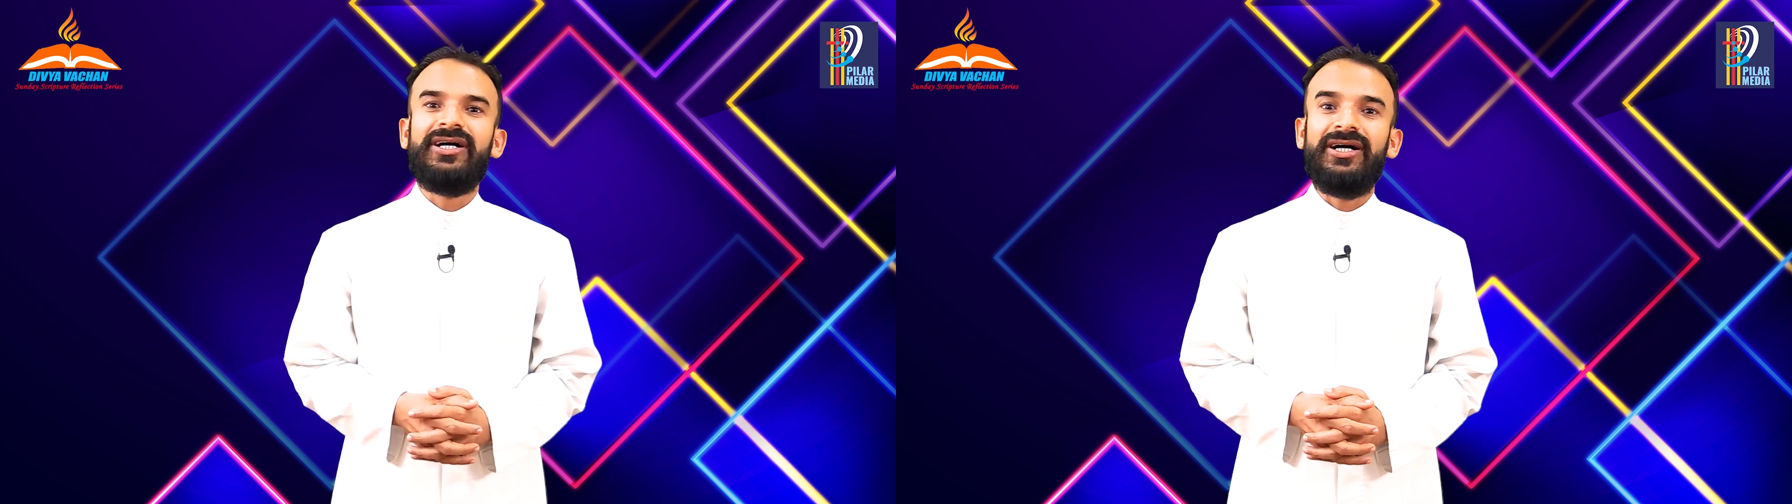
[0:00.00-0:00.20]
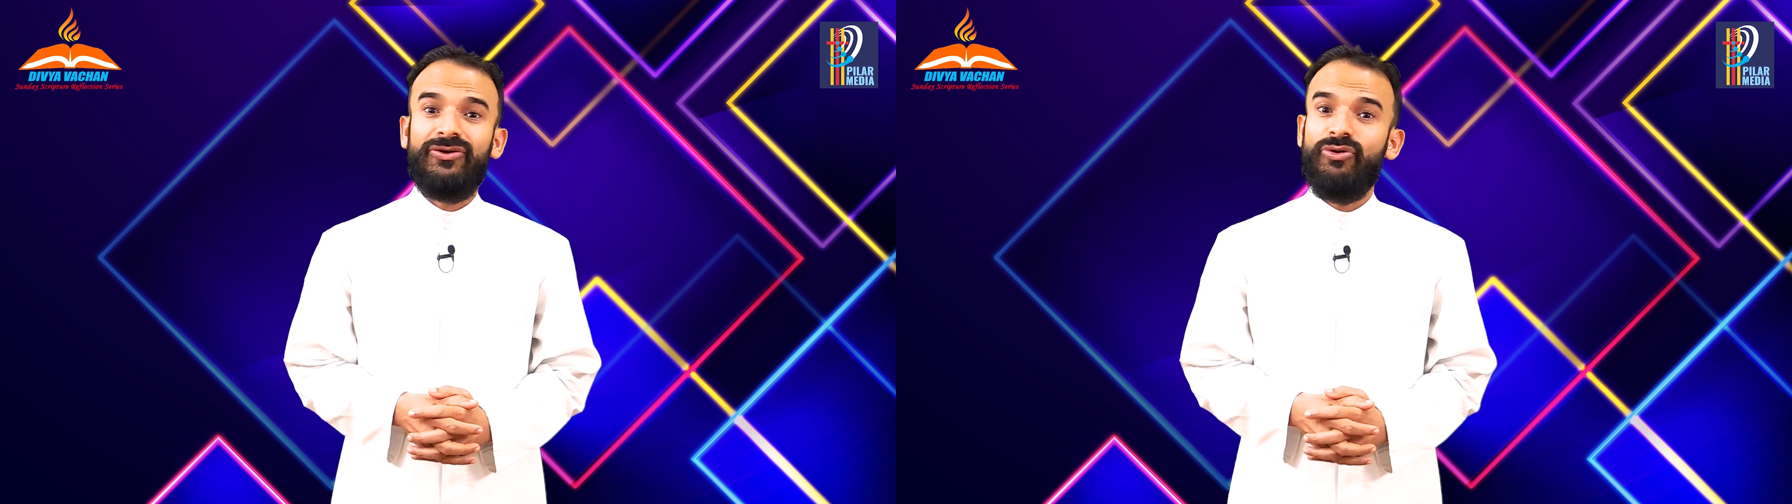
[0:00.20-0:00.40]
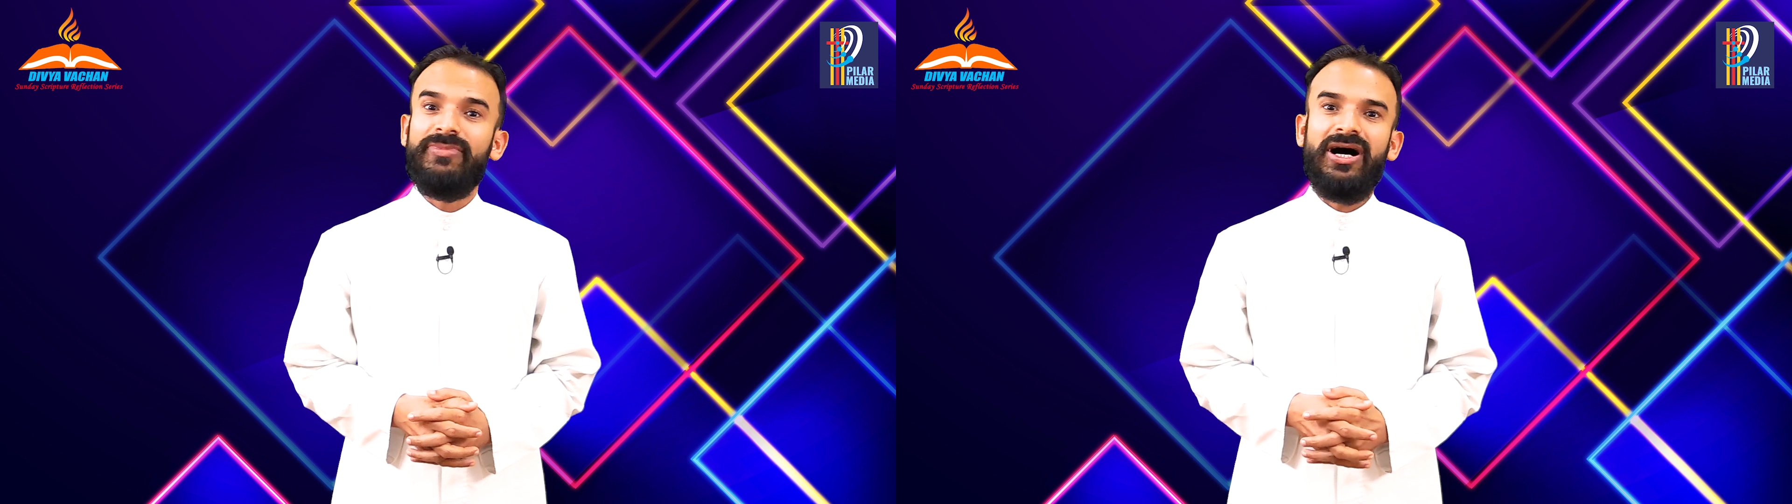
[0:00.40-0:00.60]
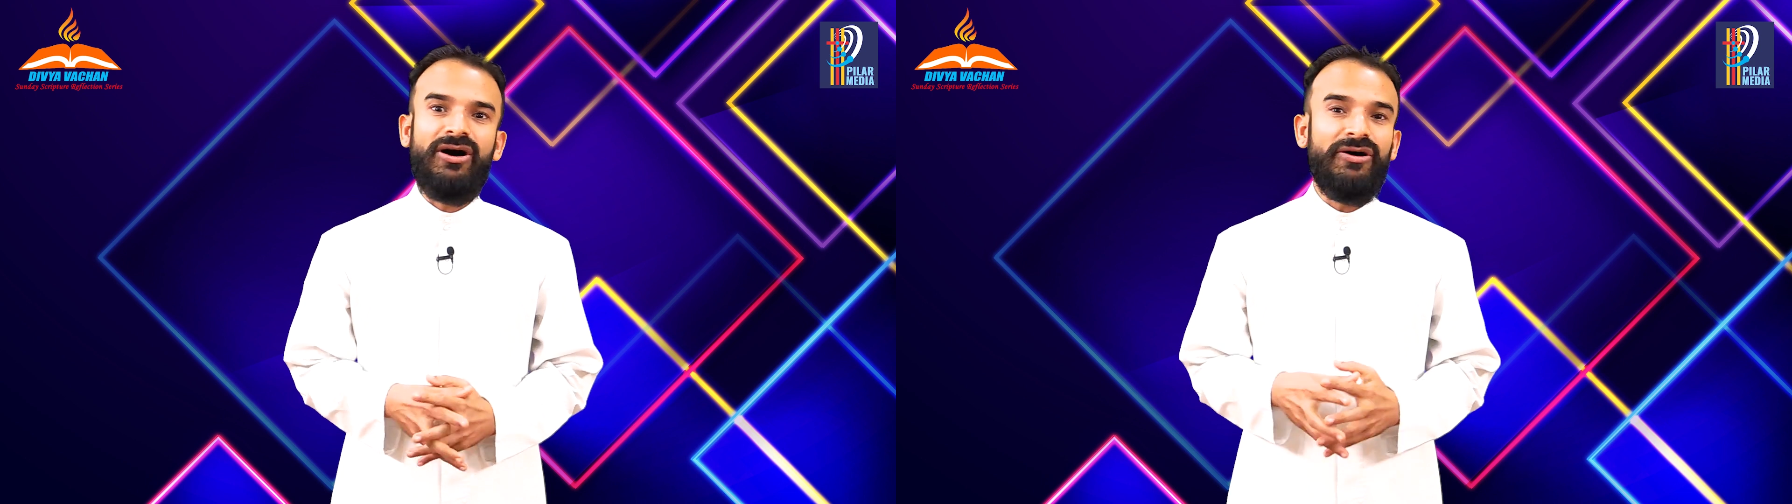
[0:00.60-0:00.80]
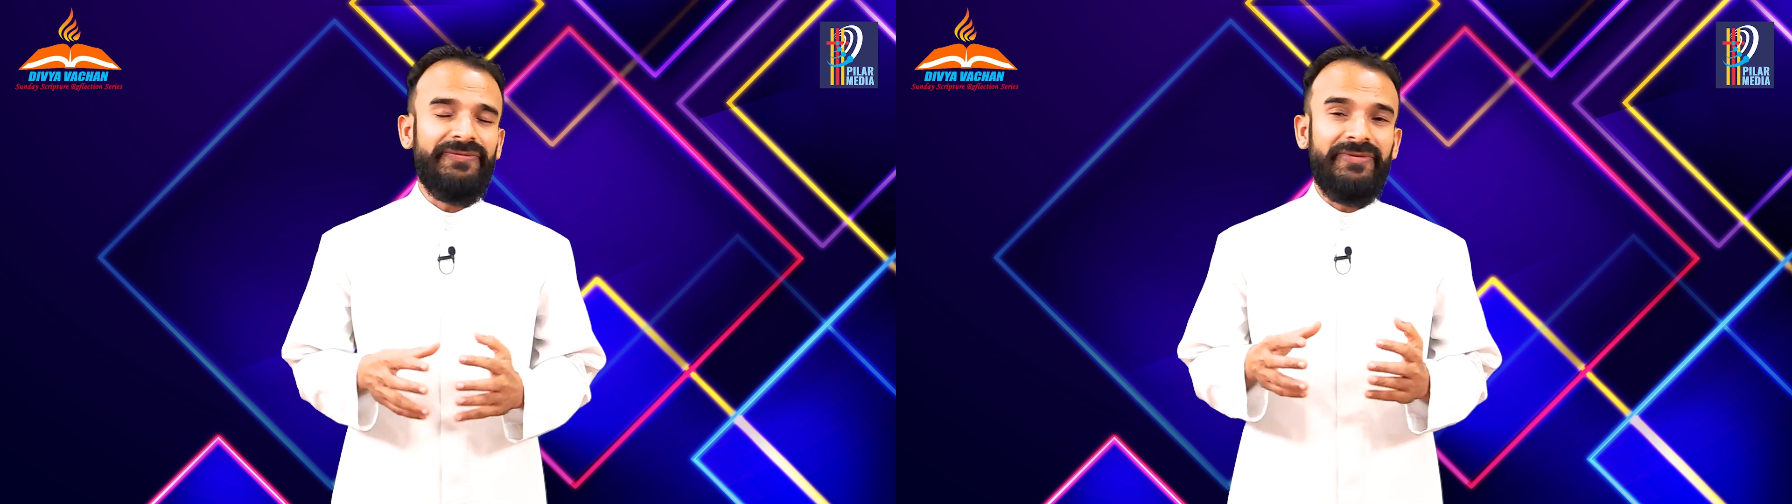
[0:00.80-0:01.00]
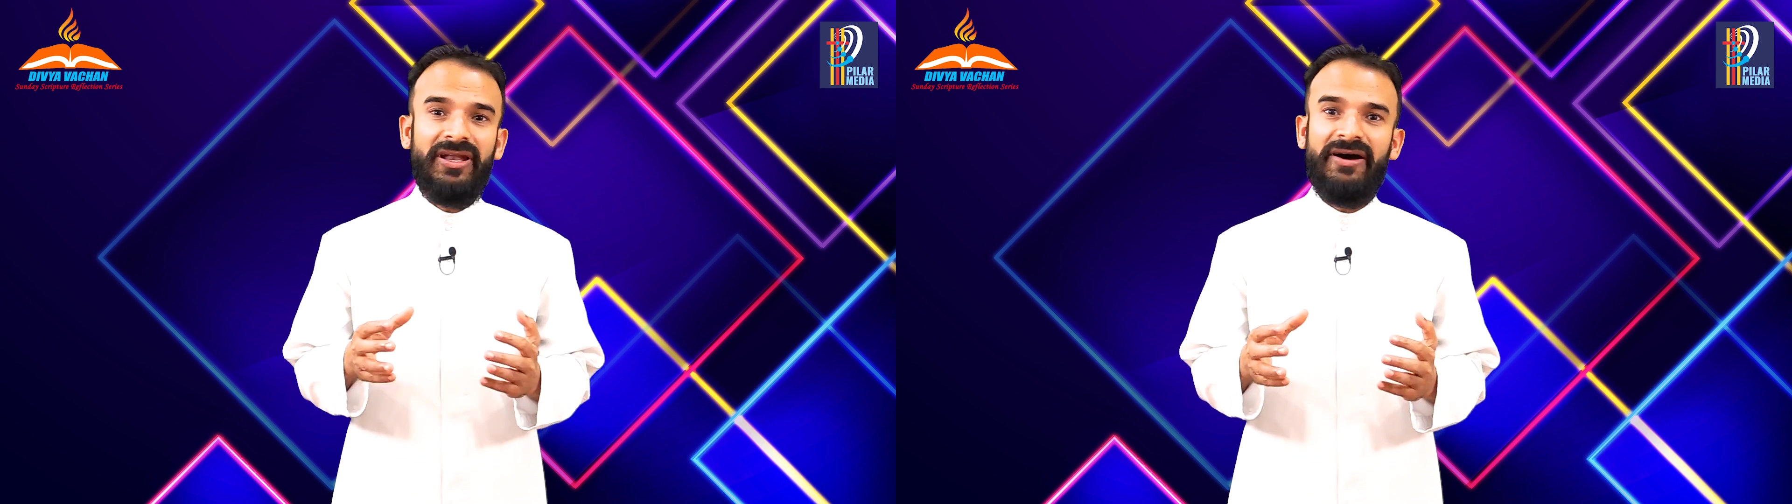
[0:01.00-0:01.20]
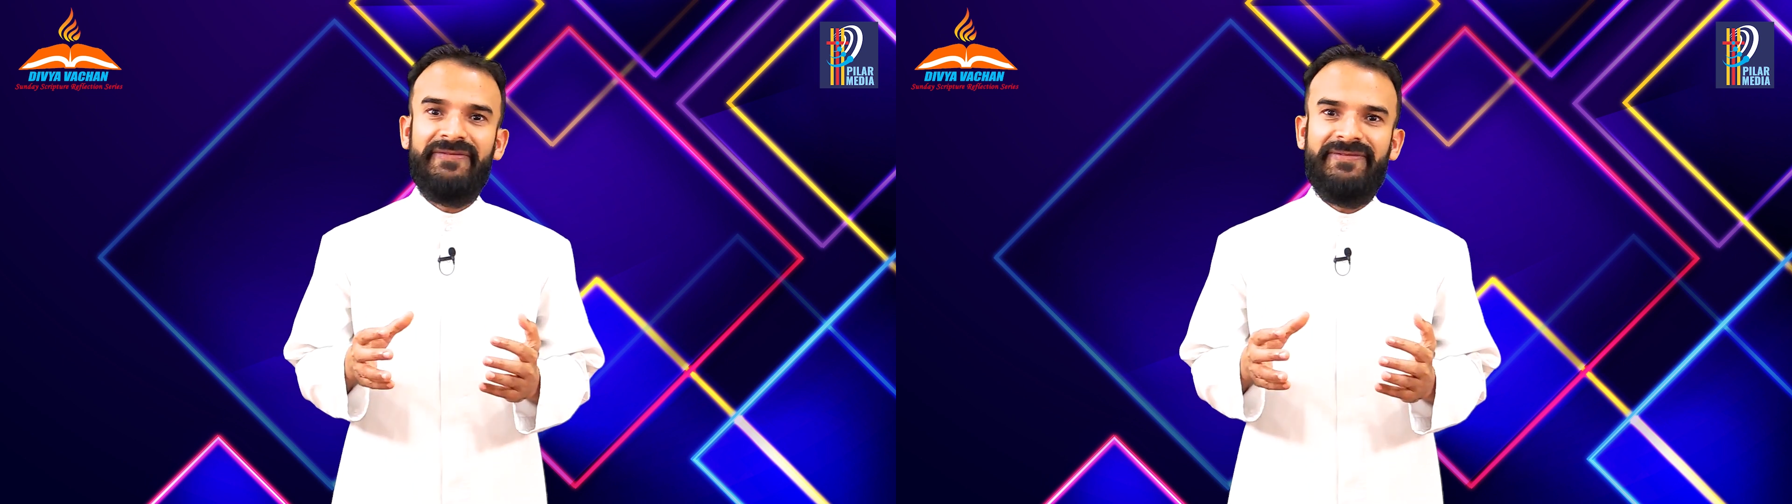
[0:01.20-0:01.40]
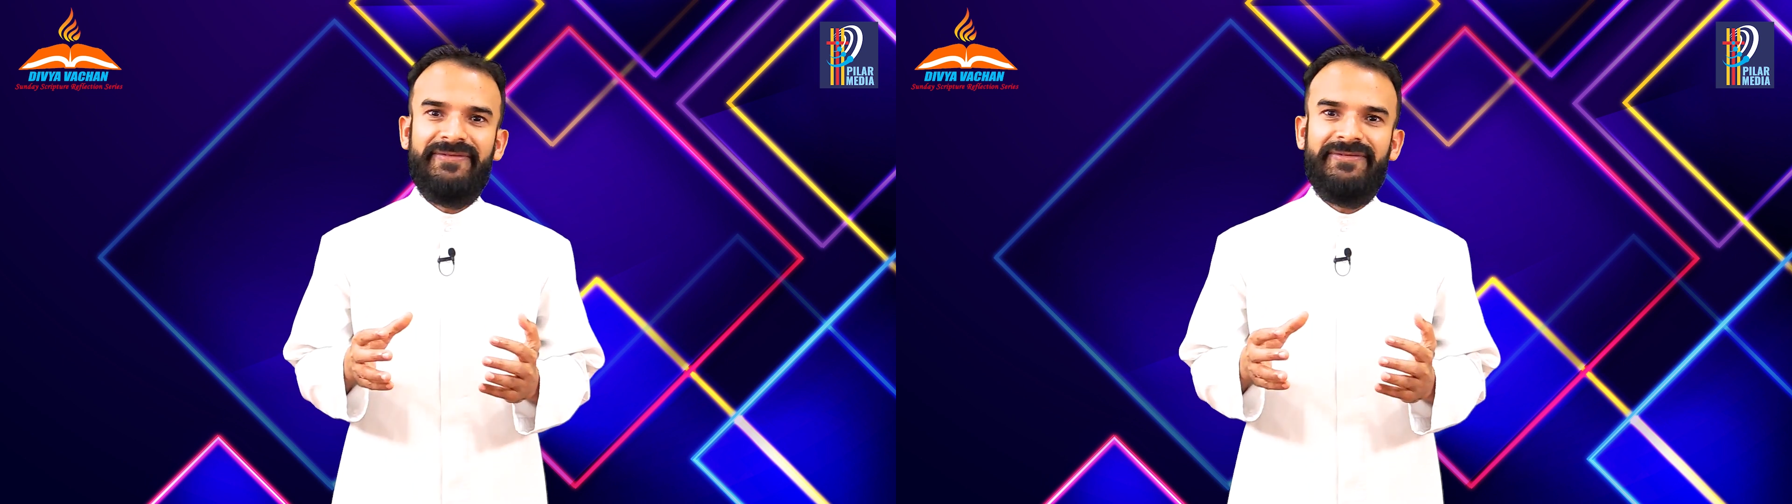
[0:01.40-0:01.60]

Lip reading: aroma of love.